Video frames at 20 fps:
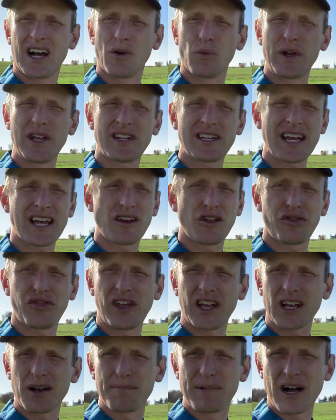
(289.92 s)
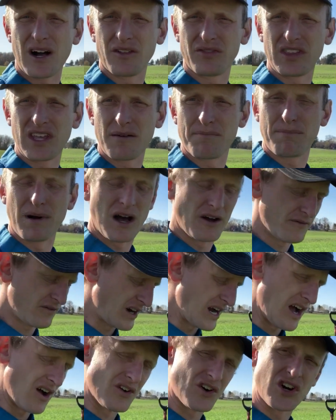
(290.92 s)
We tend to think about the above
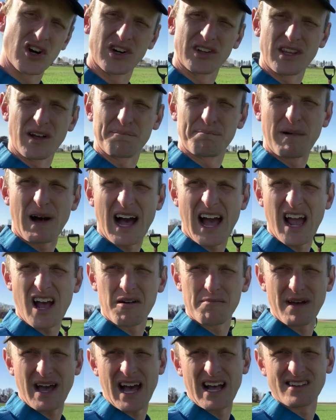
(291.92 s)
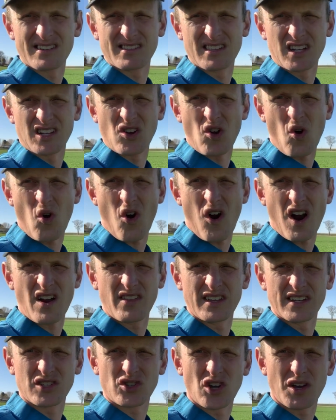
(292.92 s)
ground herd, the biomass, the
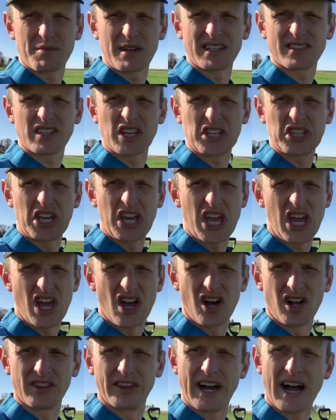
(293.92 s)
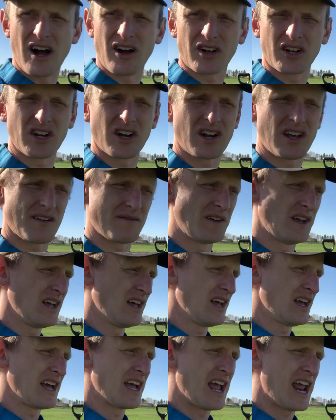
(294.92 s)
corn, the soybeans, the yield, how good of
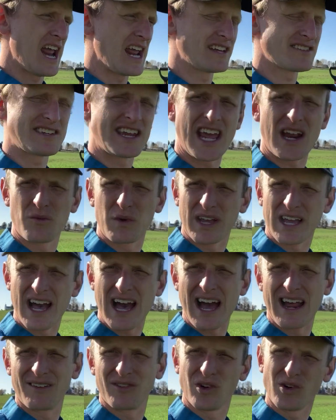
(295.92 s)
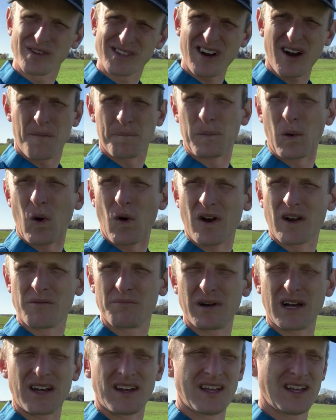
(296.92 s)
hay stand we got. Those are important,
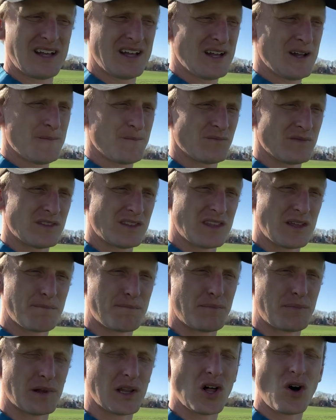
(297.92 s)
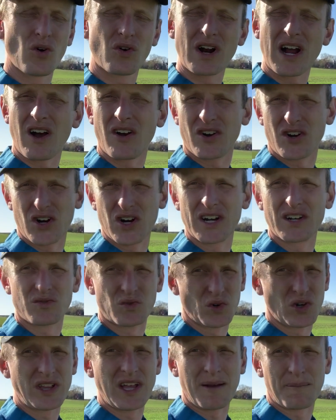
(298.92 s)
but the below ground herd
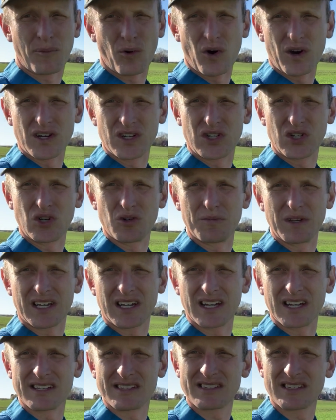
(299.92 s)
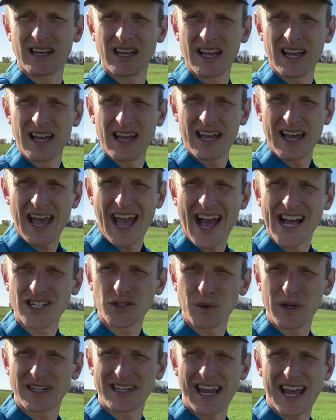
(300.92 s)
is really important too, because
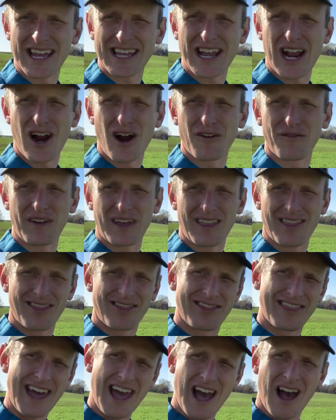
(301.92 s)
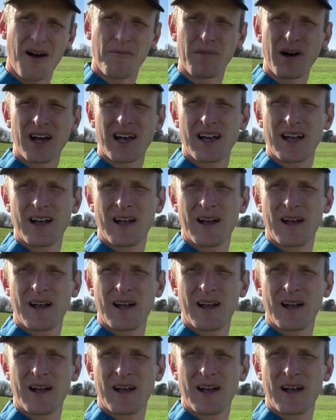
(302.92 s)
As we take care of them,